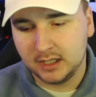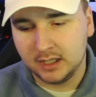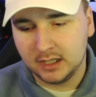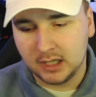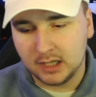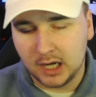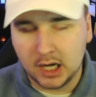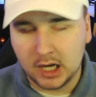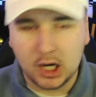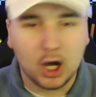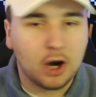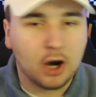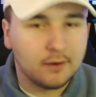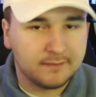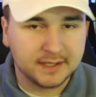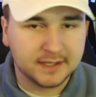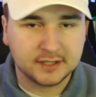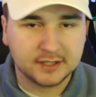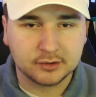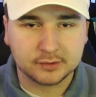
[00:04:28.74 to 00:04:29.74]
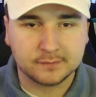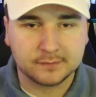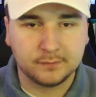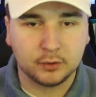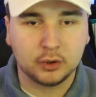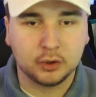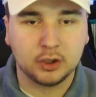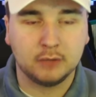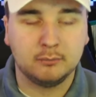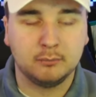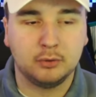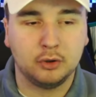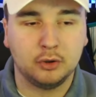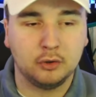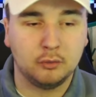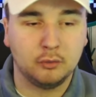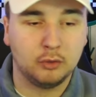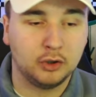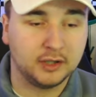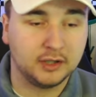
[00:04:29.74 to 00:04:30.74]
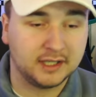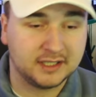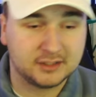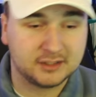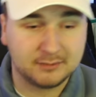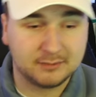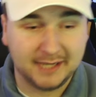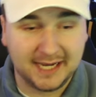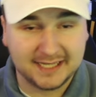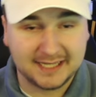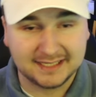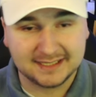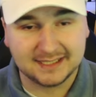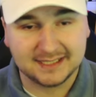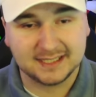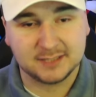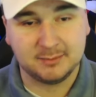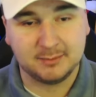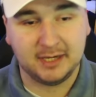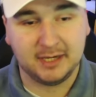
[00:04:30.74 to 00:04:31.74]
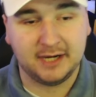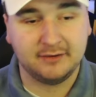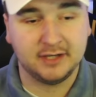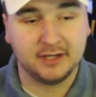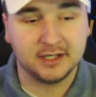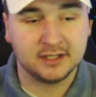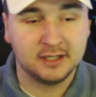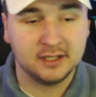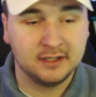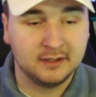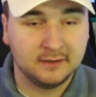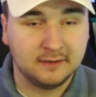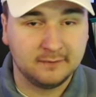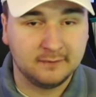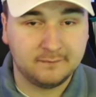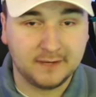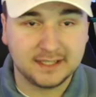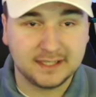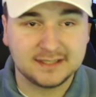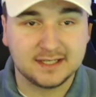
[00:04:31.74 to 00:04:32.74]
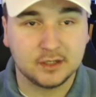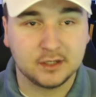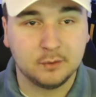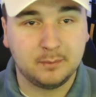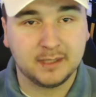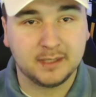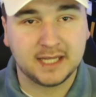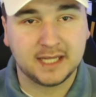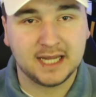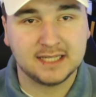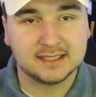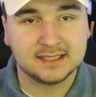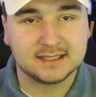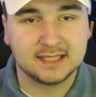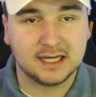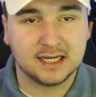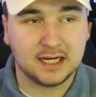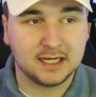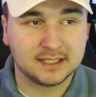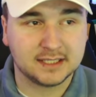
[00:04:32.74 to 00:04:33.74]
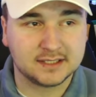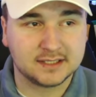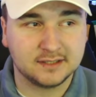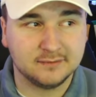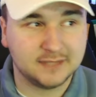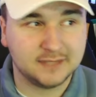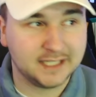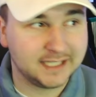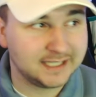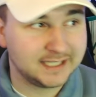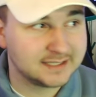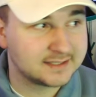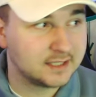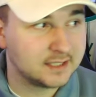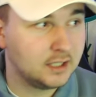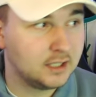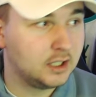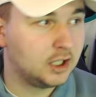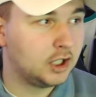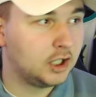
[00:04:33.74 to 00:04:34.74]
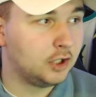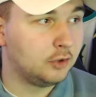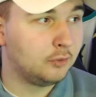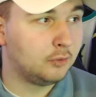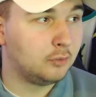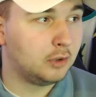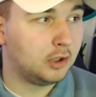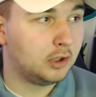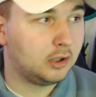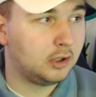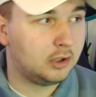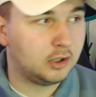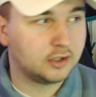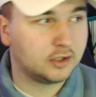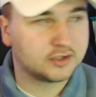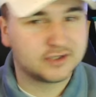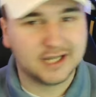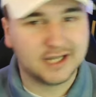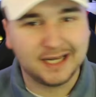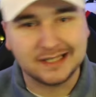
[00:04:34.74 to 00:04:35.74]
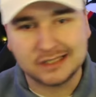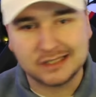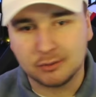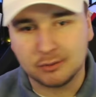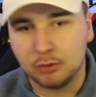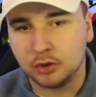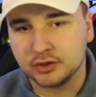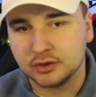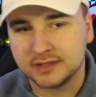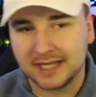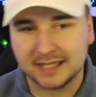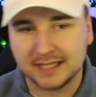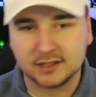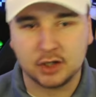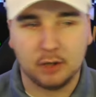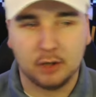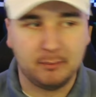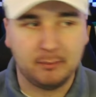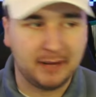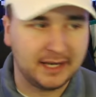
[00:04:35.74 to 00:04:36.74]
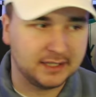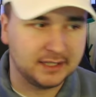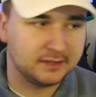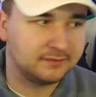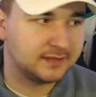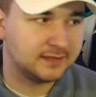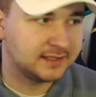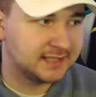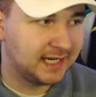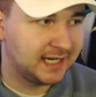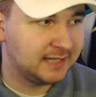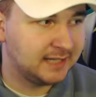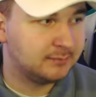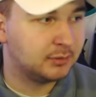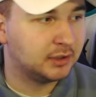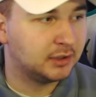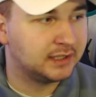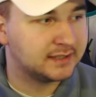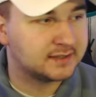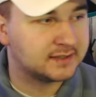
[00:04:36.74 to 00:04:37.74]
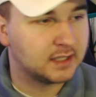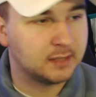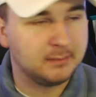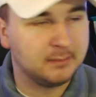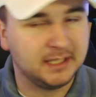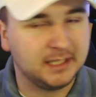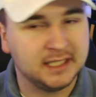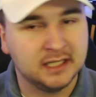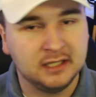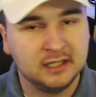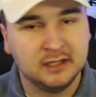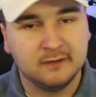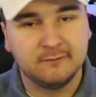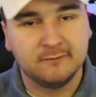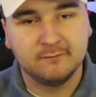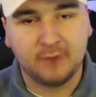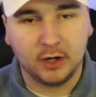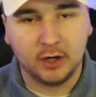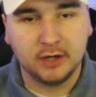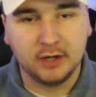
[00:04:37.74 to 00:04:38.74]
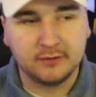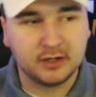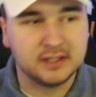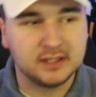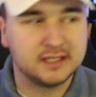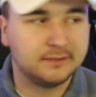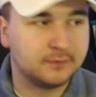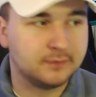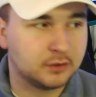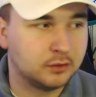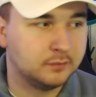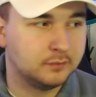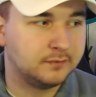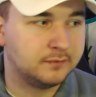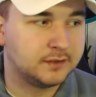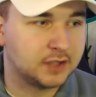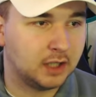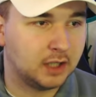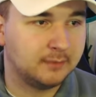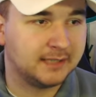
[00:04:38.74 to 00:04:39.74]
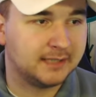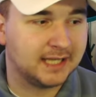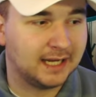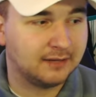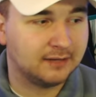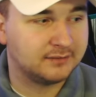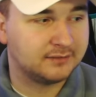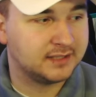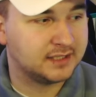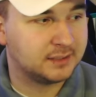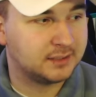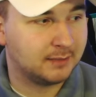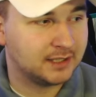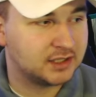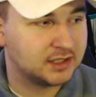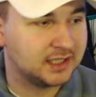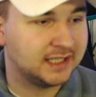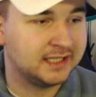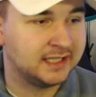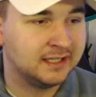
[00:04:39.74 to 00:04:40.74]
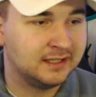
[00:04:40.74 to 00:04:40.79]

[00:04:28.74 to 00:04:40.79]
a lot of it does fall on Paul Warne. And as we head into this period, facing up against the likes of Leeds, who are sitting towards that top end of the table, it's going to be very, very difficult for Derby County to actually